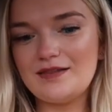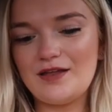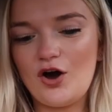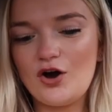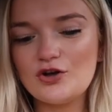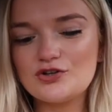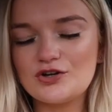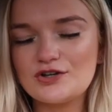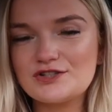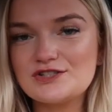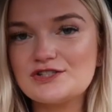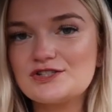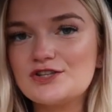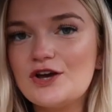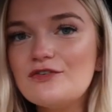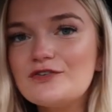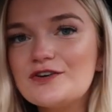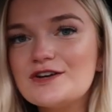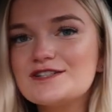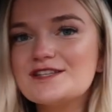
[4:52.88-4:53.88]
hot dogs and
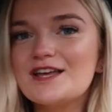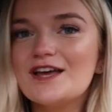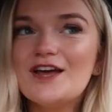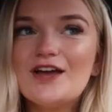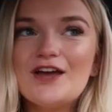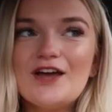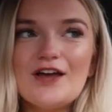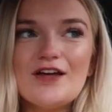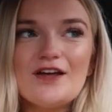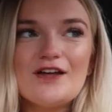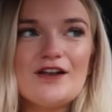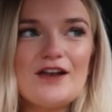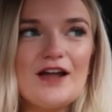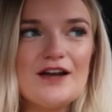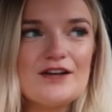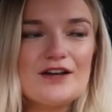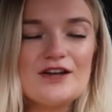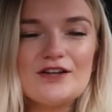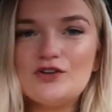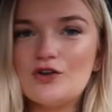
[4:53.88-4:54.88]
stuff, because
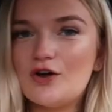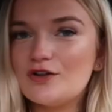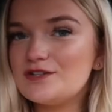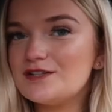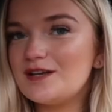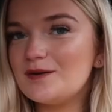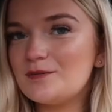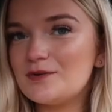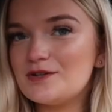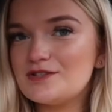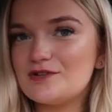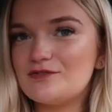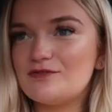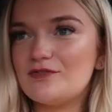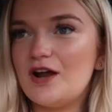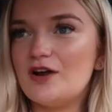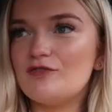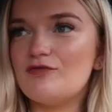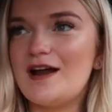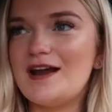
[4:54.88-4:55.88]
like Nottingham was
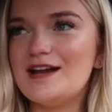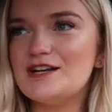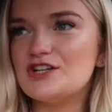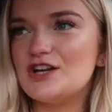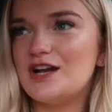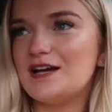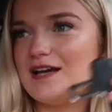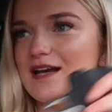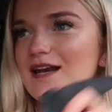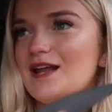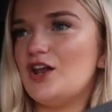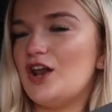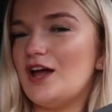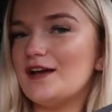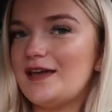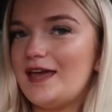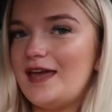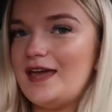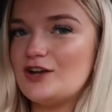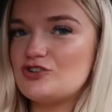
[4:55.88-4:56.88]
arranging like a little
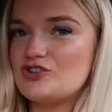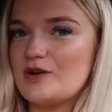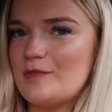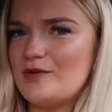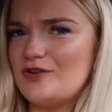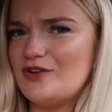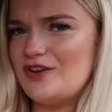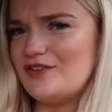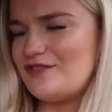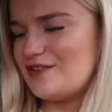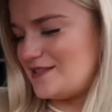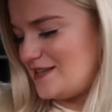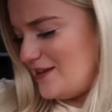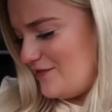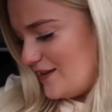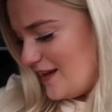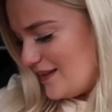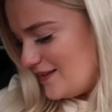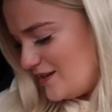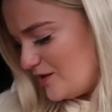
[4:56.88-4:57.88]
IKEA trip, but none of us
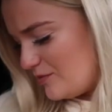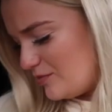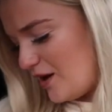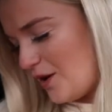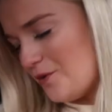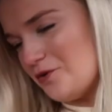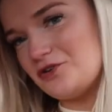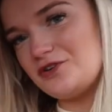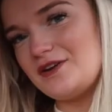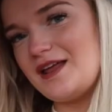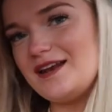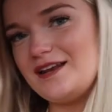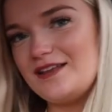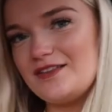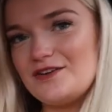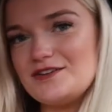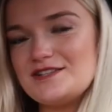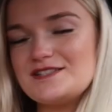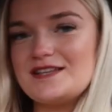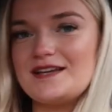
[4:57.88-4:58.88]
even ended up going on any
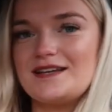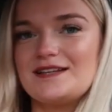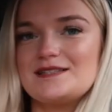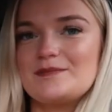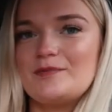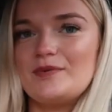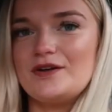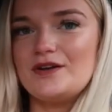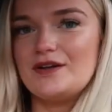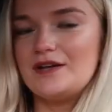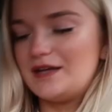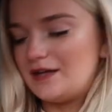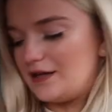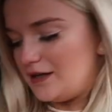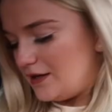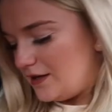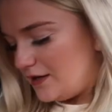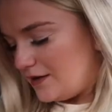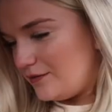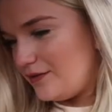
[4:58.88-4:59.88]
of those things. But
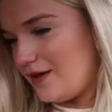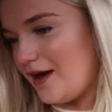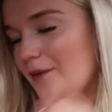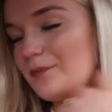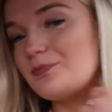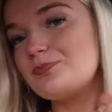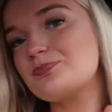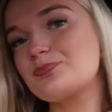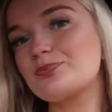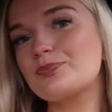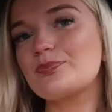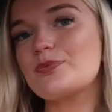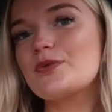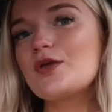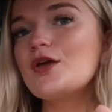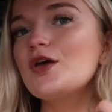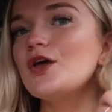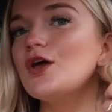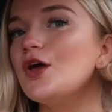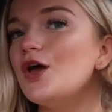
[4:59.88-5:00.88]
yeah.
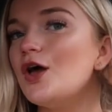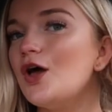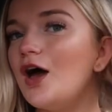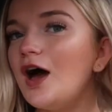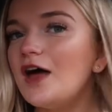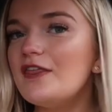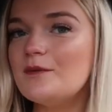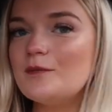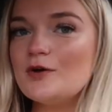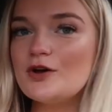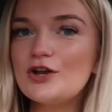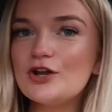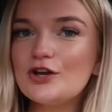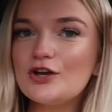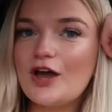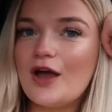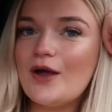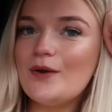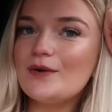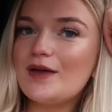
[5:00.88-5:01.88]
I think I'm gonna
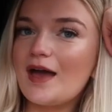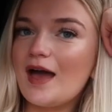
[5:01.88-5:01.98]
go